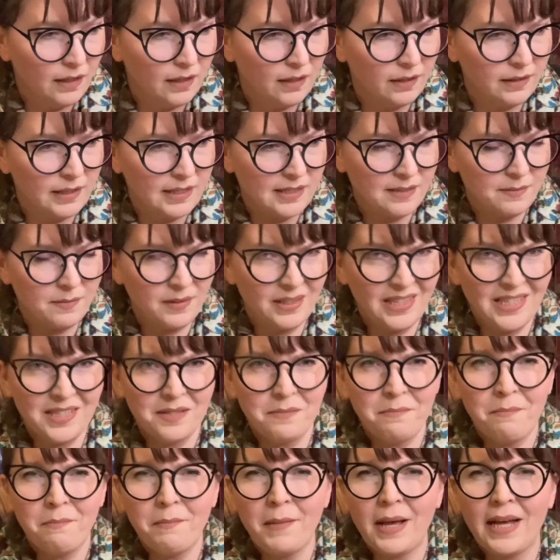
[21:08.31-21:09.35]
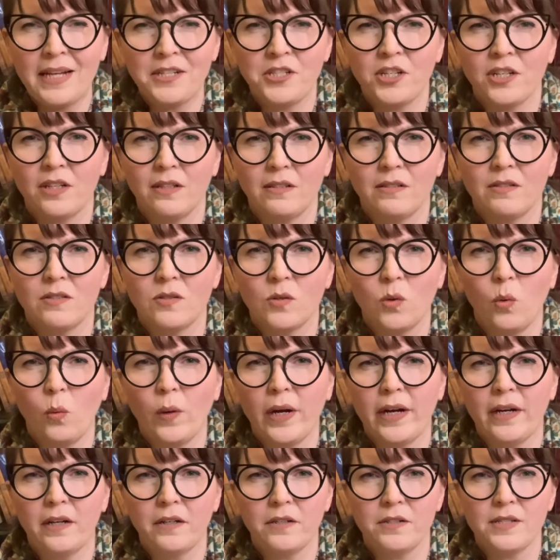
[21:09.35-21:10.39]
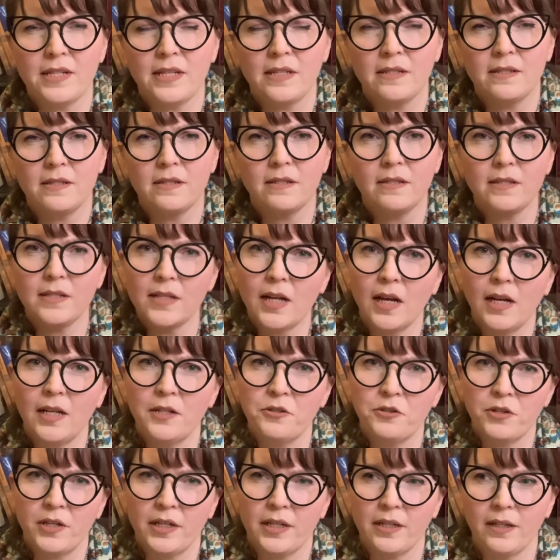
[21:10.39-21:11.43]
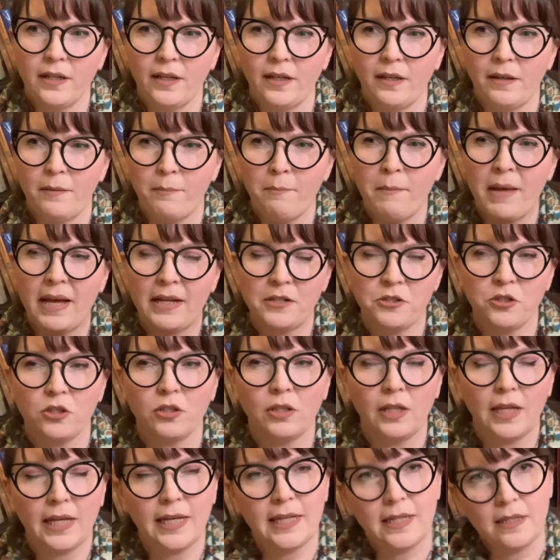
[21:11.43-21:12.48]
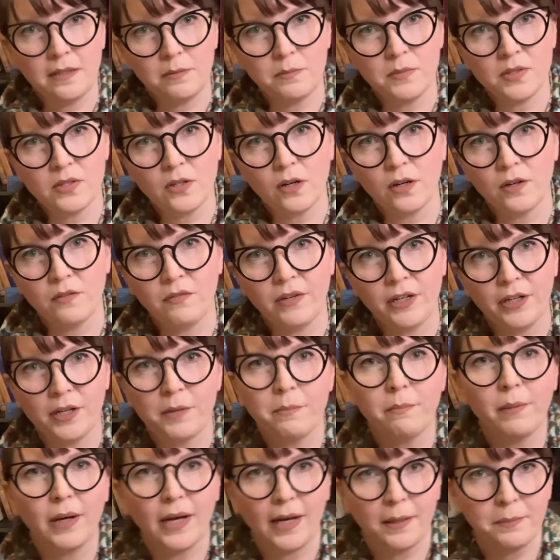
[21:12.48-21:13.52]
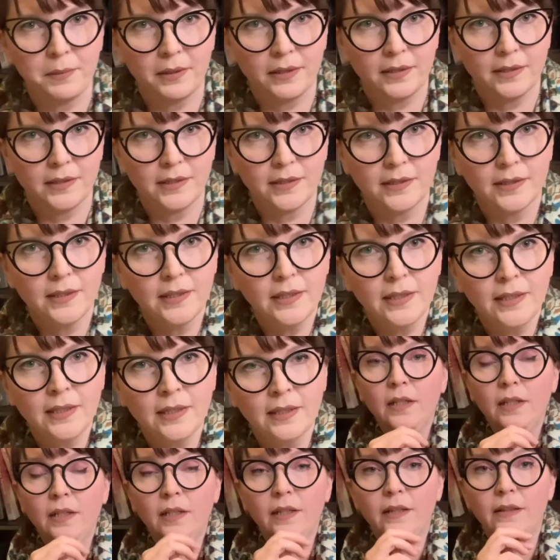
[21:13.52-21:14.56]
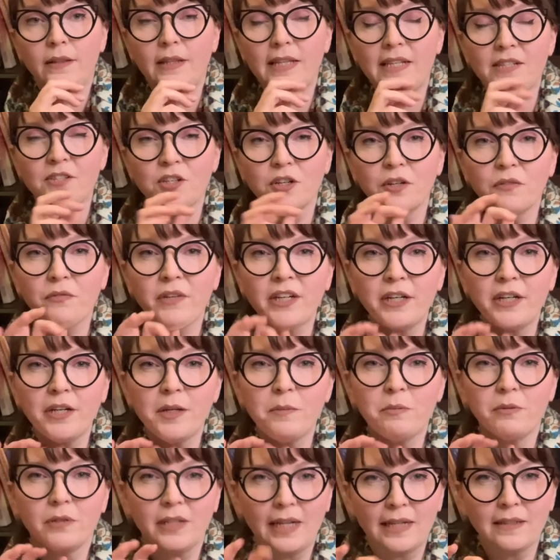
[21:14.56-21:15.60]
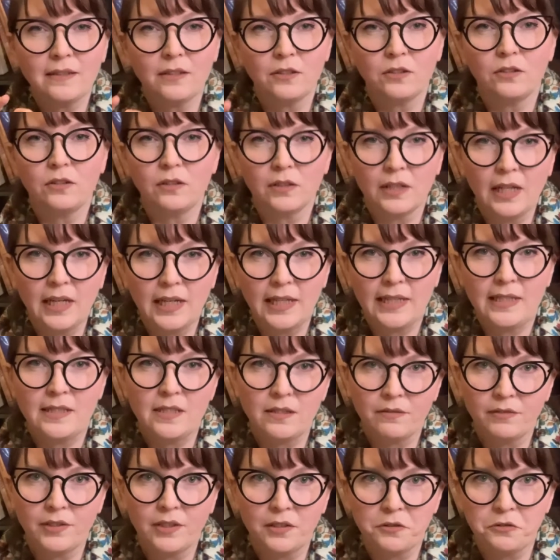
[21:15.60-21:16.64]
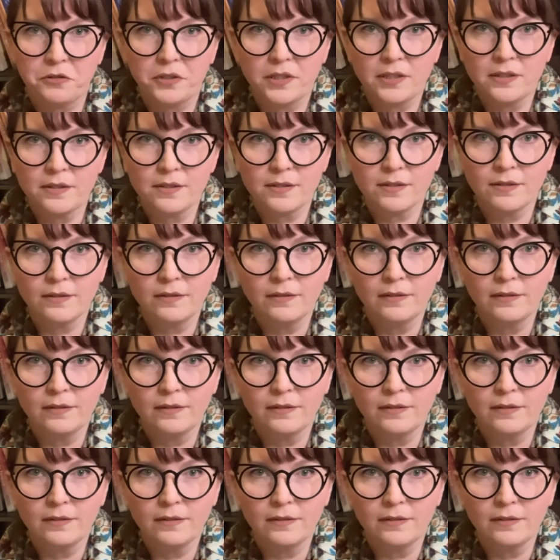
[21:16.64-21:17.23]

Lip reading: these magic squares as tantric magical items are very popular. These are very practical kinds of yantras.